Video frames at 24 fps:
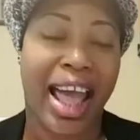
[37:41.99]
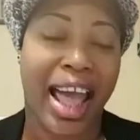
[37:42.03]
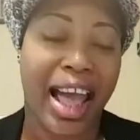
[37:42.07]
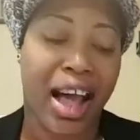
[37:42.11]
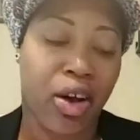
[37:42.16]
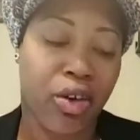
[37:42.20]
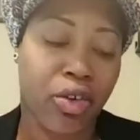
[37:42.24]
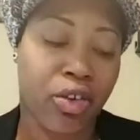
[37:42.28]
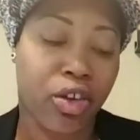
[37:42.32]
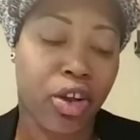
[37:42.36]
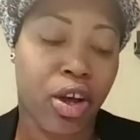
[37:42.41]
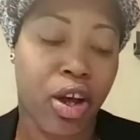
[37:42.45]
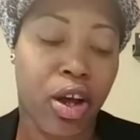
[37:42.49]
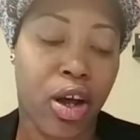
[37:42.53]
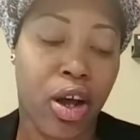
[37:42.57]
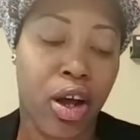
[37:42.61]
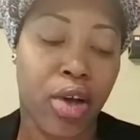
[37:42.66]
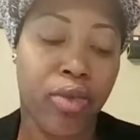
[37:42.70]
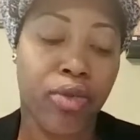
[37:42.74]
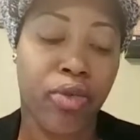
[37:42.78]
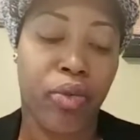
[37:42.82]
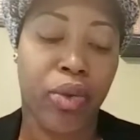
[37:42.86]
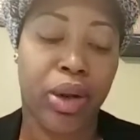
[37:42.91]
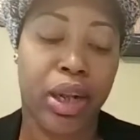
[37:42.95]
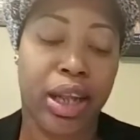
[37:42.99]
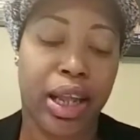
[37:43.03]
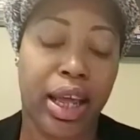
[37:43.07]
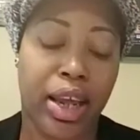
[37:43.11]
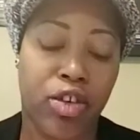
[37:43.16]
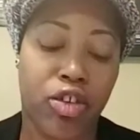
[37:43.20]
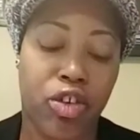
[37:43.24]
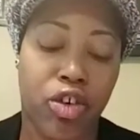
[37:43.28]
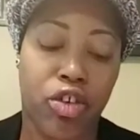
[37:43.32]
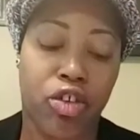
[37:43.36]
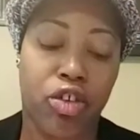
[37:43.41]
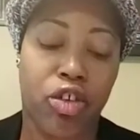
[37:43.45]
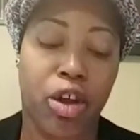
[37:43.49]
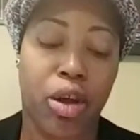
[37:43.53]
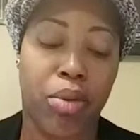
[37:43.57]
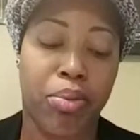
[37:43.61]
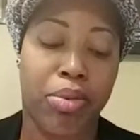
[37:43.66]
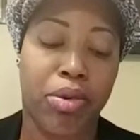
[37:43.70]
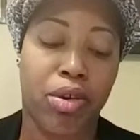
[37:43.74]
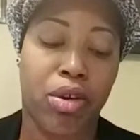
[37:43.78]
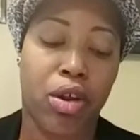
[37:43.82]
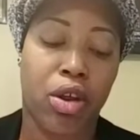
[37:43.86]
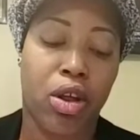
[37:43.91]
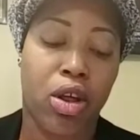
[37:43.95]
out of
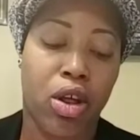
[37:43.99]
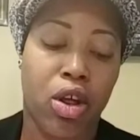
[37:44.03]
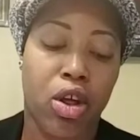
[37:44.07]
relationships.